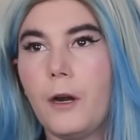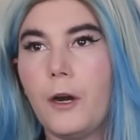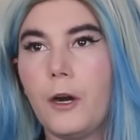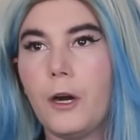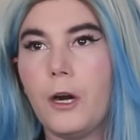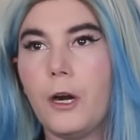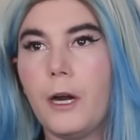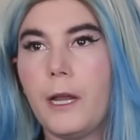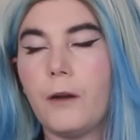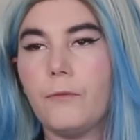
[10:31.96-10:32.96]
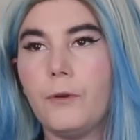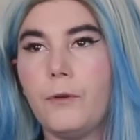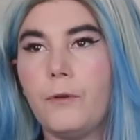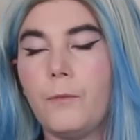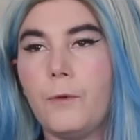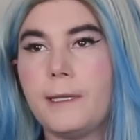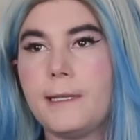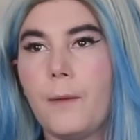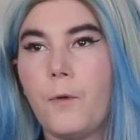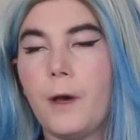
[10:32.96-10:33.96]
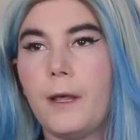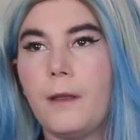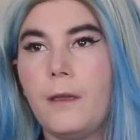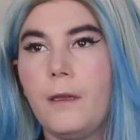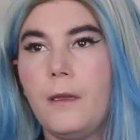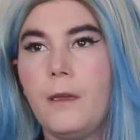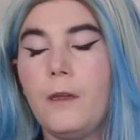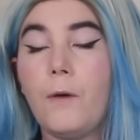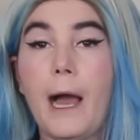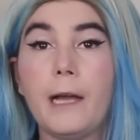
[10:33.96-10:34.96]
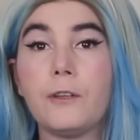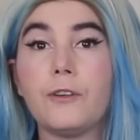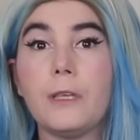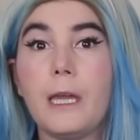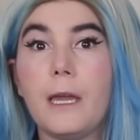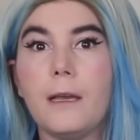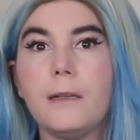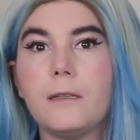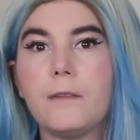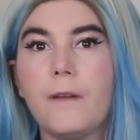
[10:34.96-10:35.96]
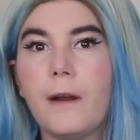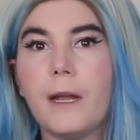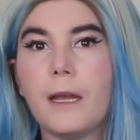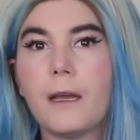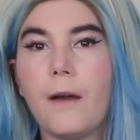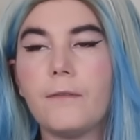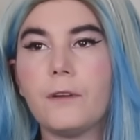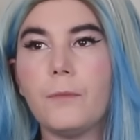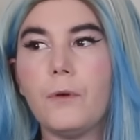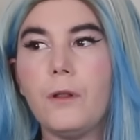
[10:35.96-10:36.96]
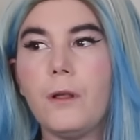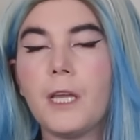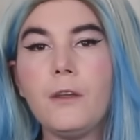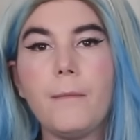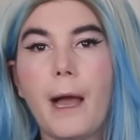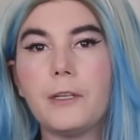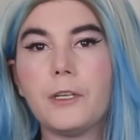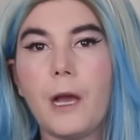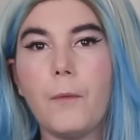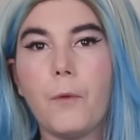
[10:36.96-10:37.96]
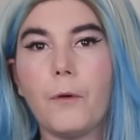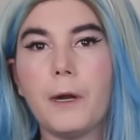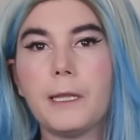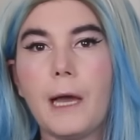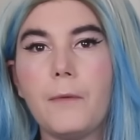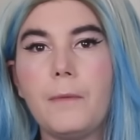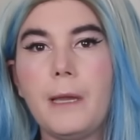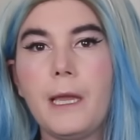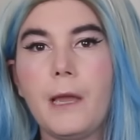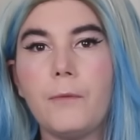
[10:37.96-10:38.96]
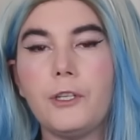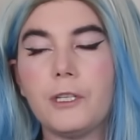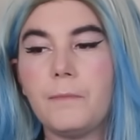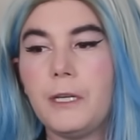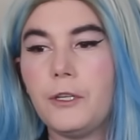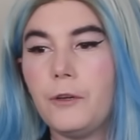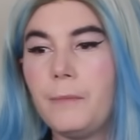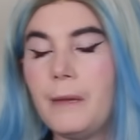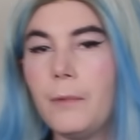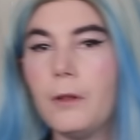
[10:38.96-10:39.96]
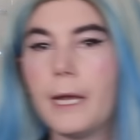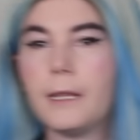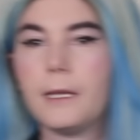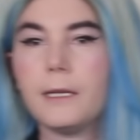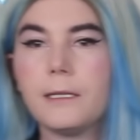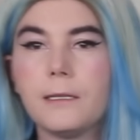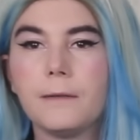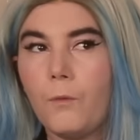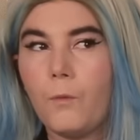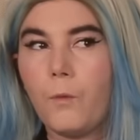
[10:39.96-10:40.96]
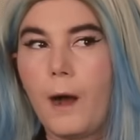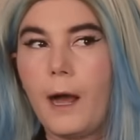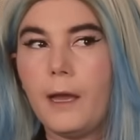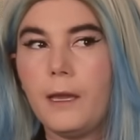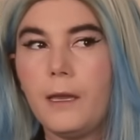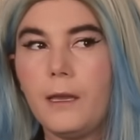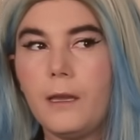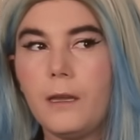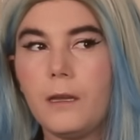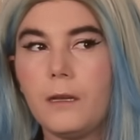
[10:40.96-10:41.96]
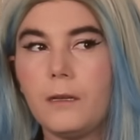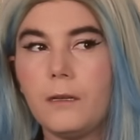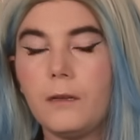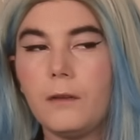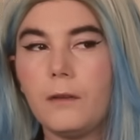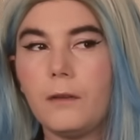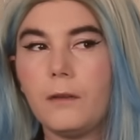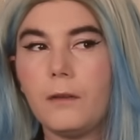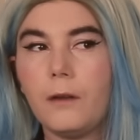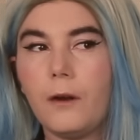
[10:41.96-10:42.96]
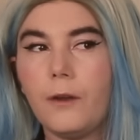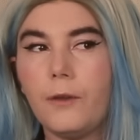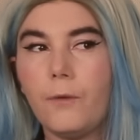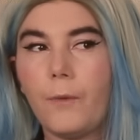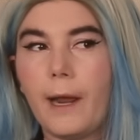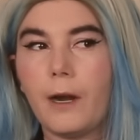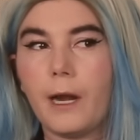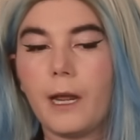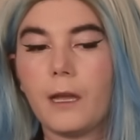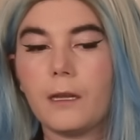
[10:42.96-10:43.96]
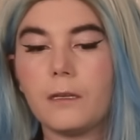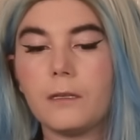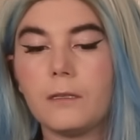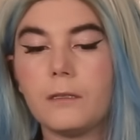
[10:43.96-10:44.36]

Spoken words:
her in a room with someone who actually is very uncomfortable, can you imagine how boring that would be? It would just be two people like this. Why are you wearing